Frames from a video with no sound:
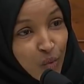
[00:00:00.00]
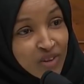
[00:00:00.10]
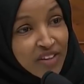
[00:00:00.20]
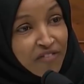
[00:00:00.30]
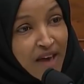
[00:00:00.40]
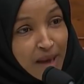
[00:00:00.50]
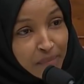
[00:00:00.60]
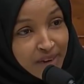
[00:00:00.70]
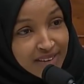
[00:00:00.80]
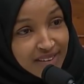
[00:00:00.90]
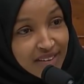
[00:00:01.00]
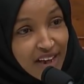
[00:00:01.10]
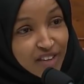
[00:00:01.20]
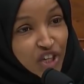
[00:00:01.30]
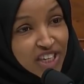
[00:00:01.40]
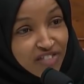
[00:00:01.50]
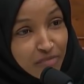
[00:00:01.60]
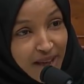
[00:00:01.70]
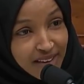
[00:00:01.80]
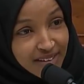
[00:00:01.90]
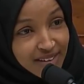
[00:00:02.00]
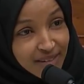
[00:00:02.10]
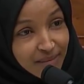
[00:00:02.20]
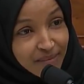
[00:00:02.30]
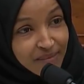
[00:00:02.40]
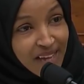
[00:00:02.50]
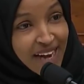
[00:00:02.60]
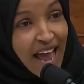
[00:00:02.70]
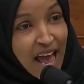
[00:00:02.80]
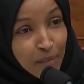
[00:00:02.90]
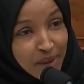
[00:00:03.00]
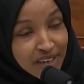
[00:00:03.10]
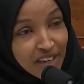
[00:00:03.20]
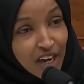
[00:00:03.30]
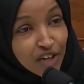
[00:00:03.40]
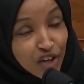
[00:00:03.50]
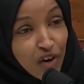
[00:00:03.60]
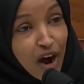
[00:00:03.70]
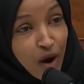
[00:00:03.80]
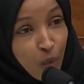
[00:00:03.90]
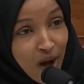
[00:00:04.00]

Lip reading: was a fabulous achievement that happened under our